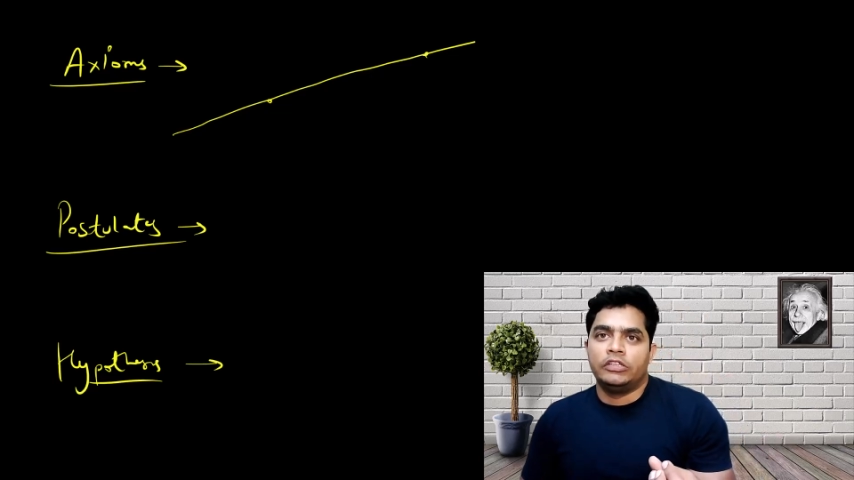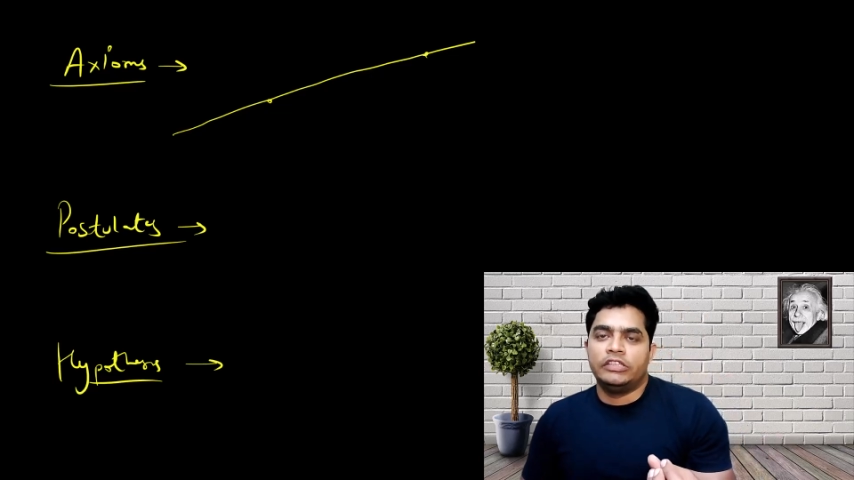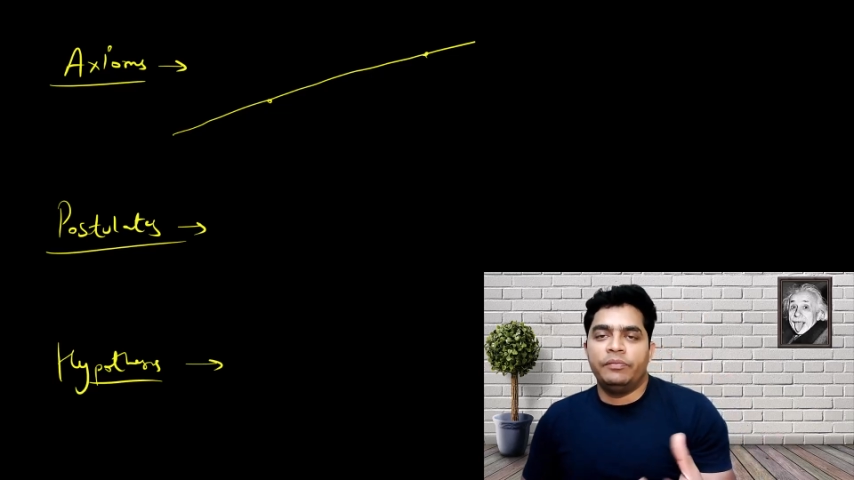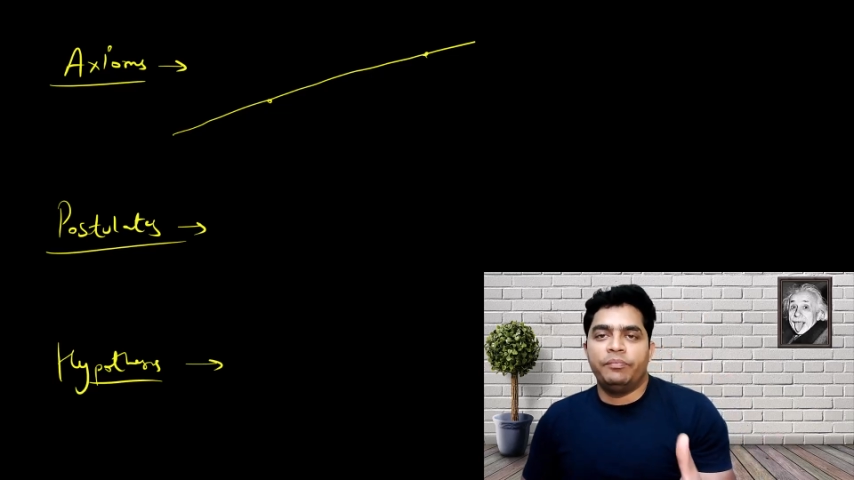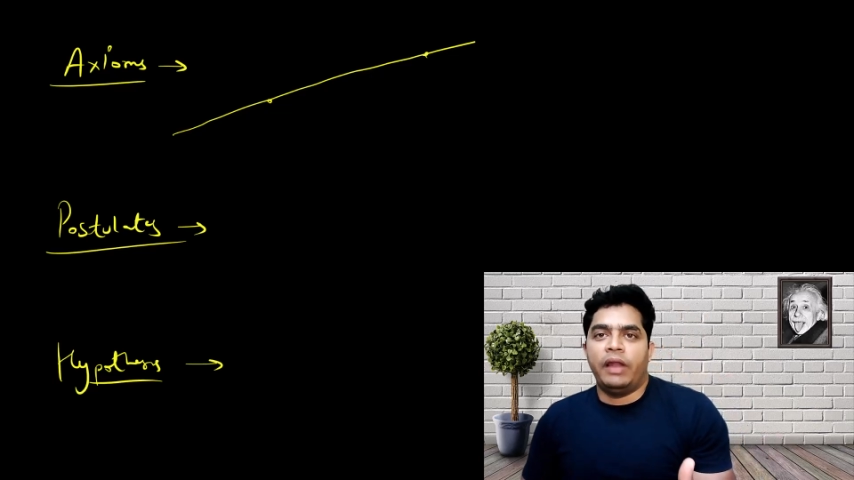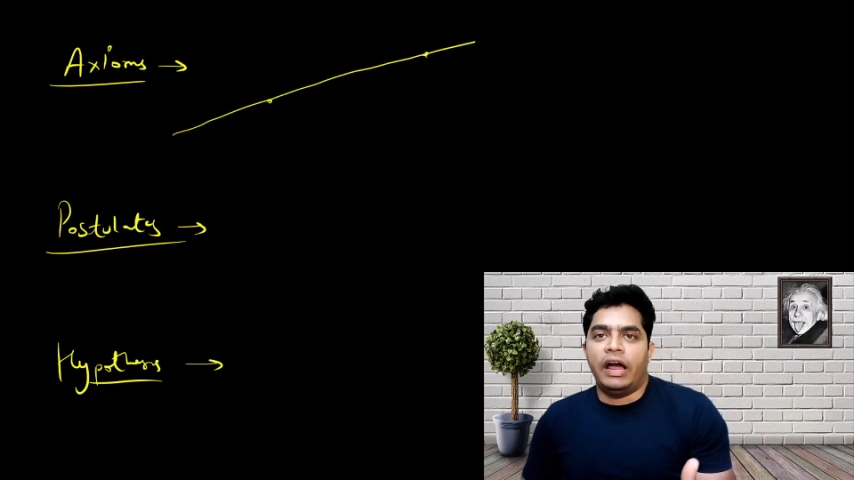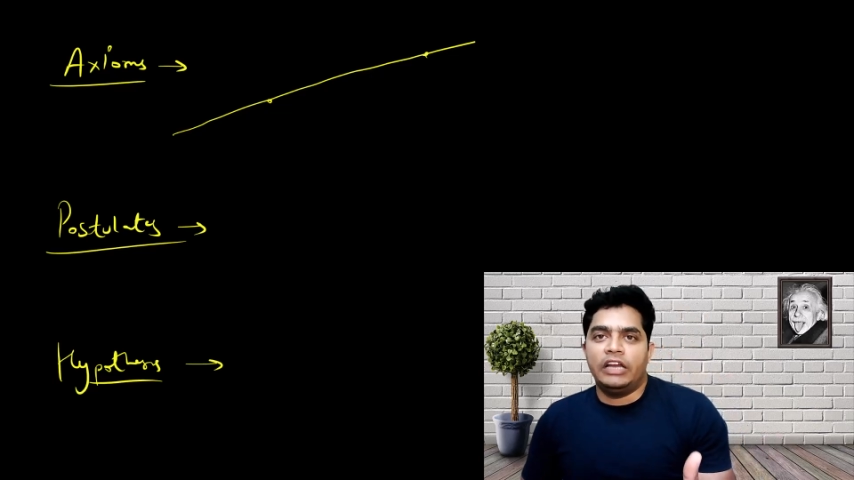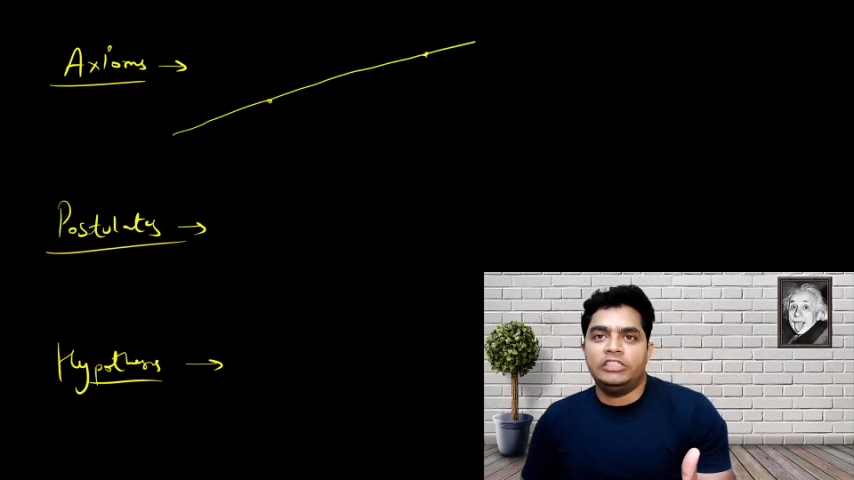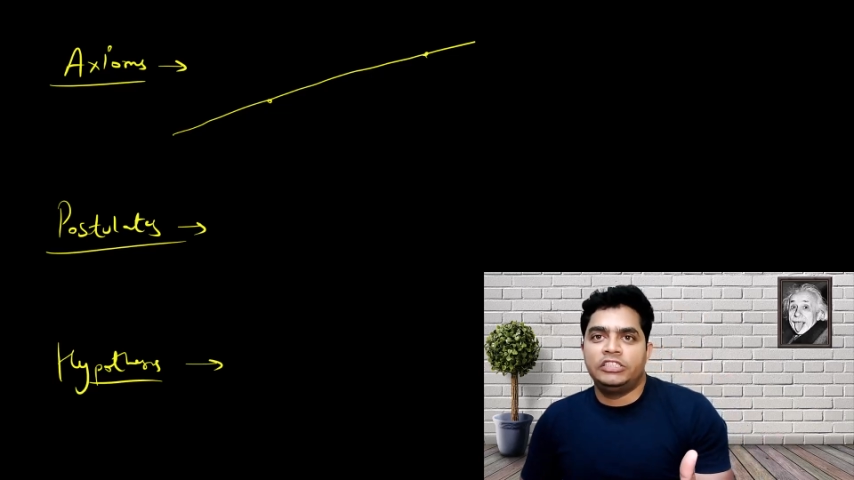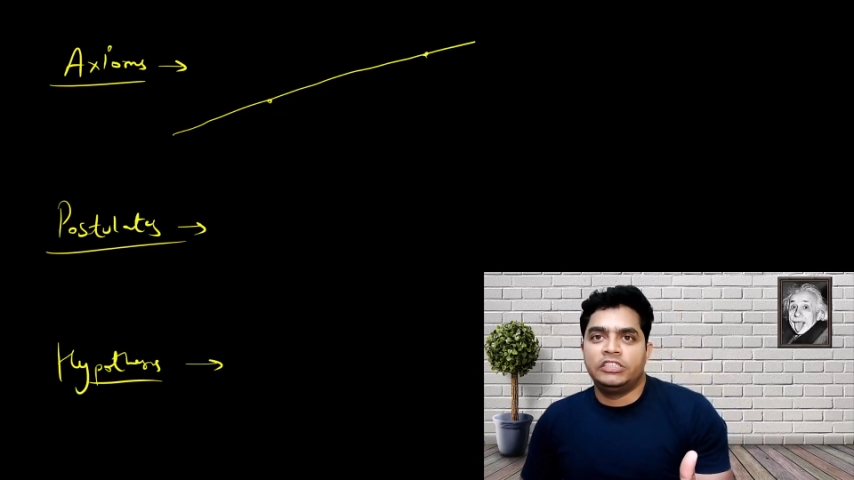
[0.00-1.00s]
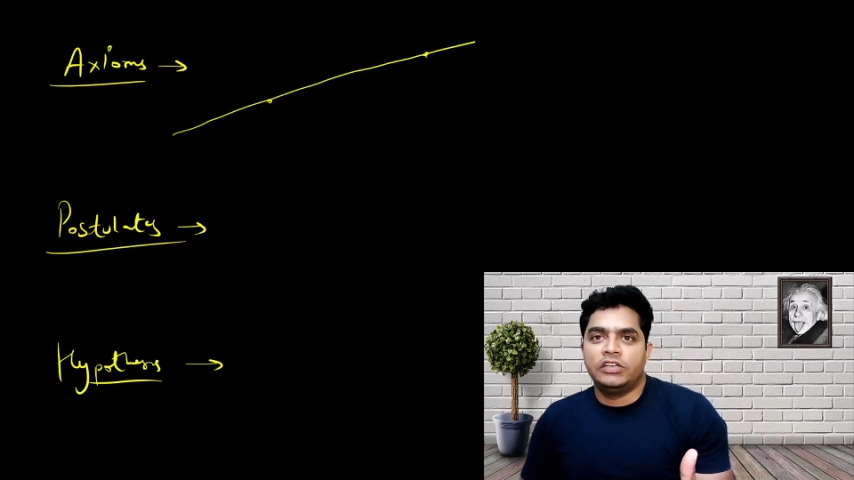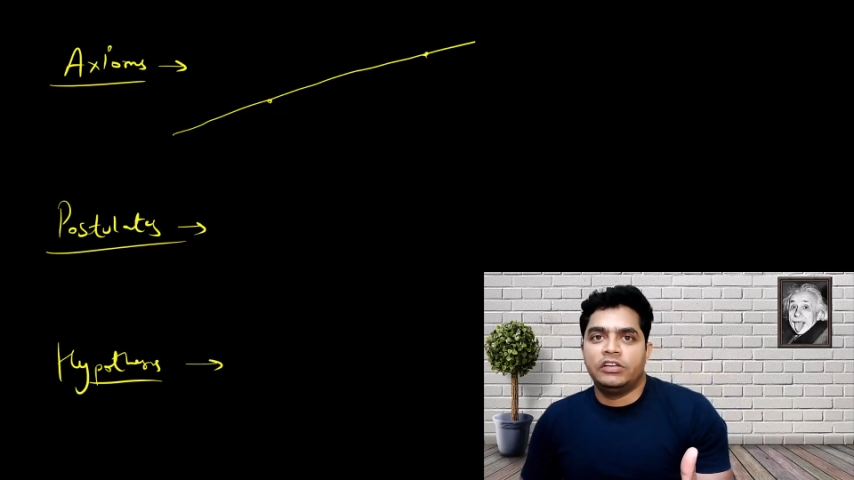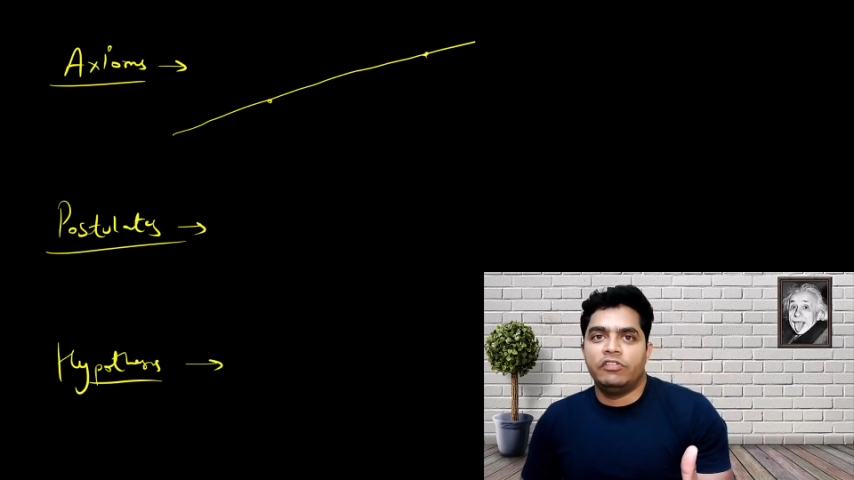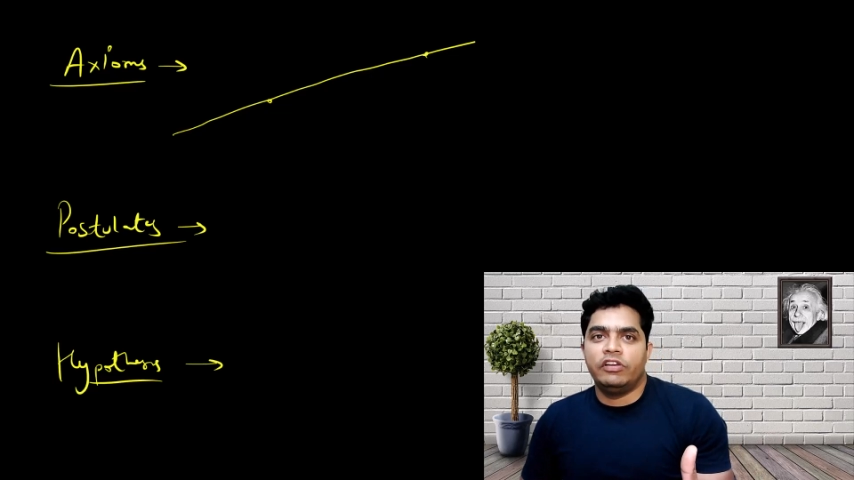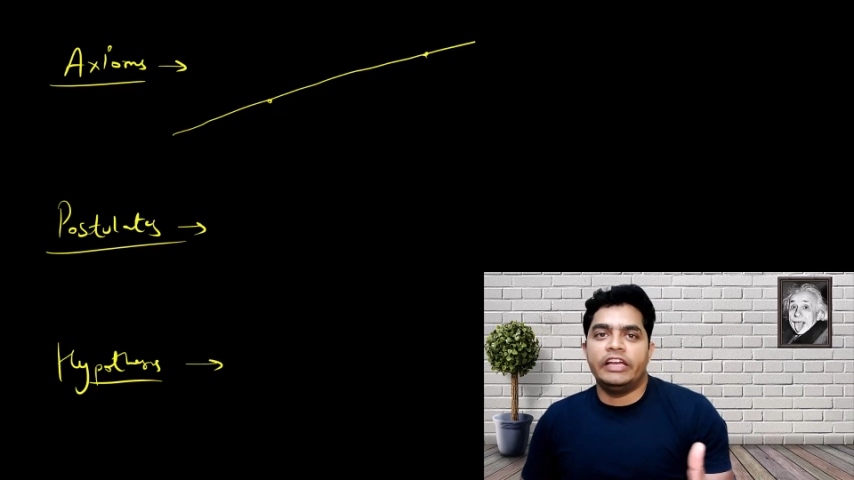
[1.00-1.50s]
then plant
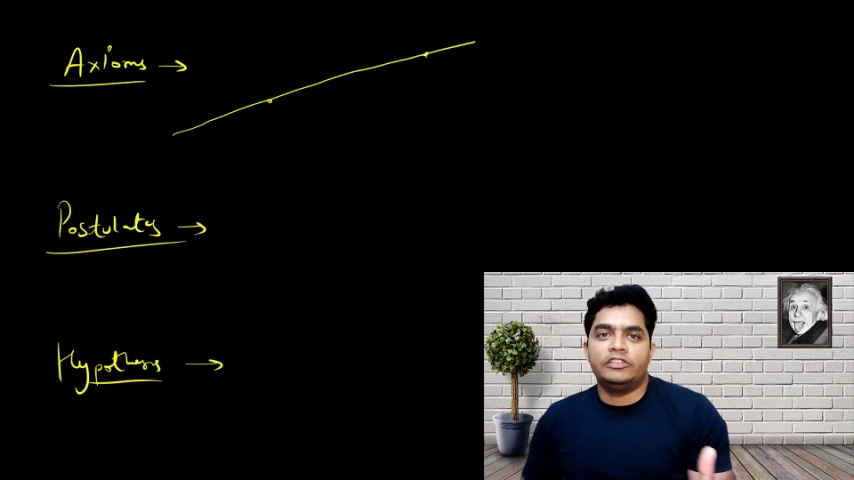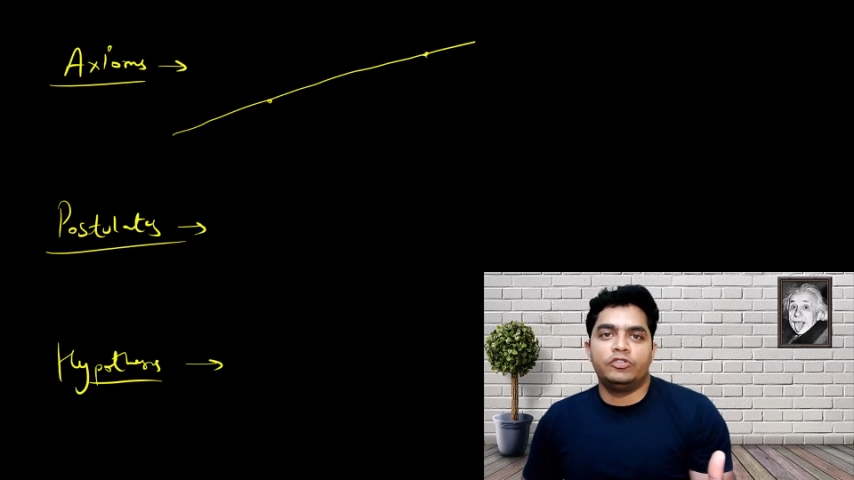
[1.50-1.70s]
will get